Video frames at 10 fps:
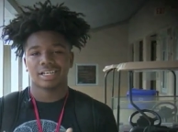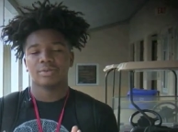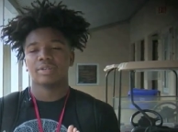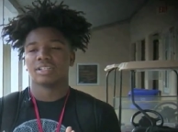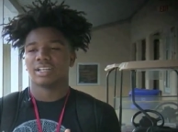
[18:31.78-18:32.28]

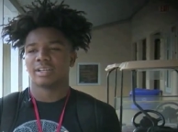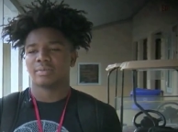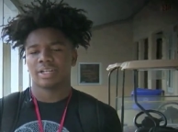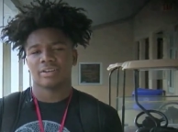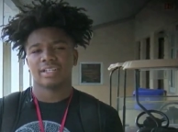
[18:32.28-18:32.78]
Gateway, like
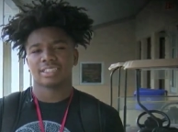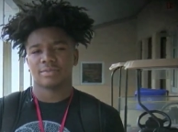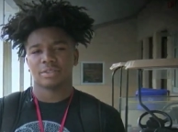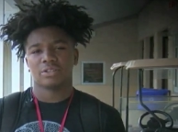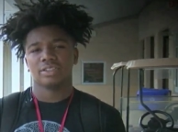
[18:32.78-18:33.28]
my grades
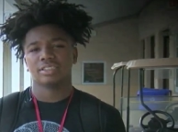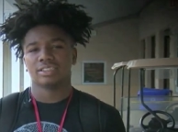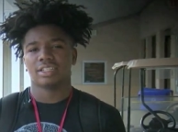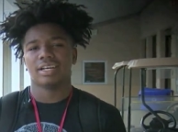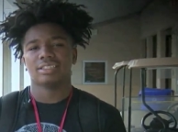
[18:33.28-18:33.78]
have
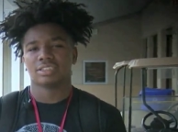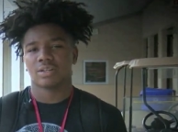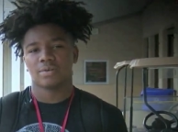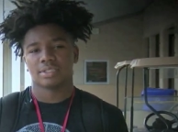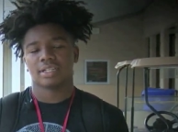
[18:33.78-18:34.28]
increased. Last year
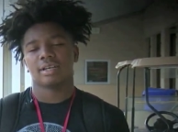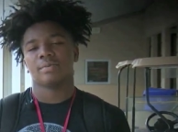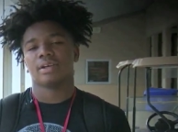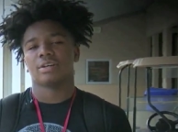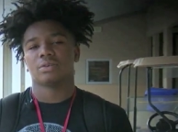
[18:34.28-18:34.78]
I wasn't an
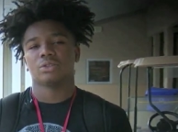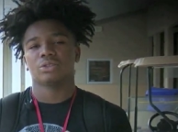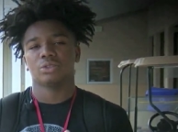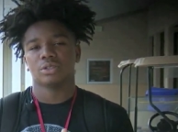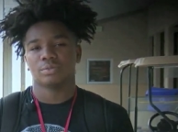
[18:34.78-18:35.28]
Avianaro
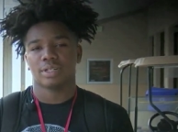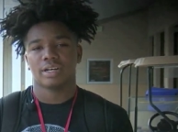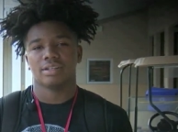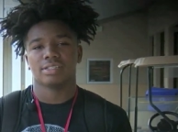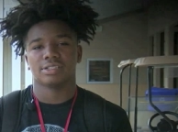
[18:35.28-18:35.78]
student, but
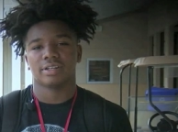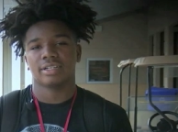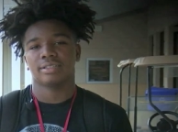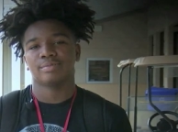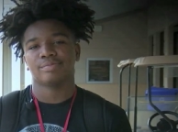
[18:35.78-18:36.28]
now this year
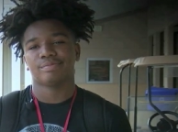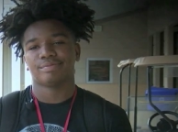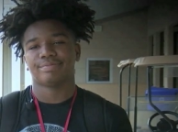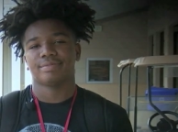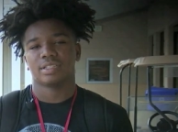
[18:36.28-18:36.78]
I am.
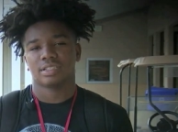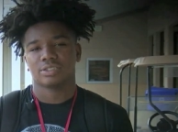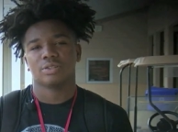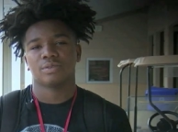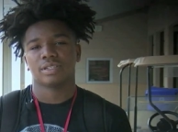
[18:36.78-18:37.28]

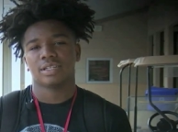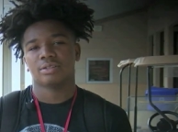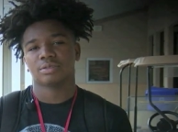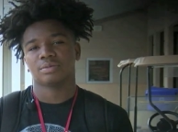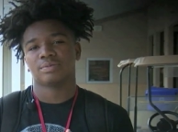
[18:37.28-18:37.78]
So it really
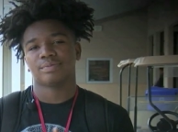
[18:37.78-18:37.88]
helps me.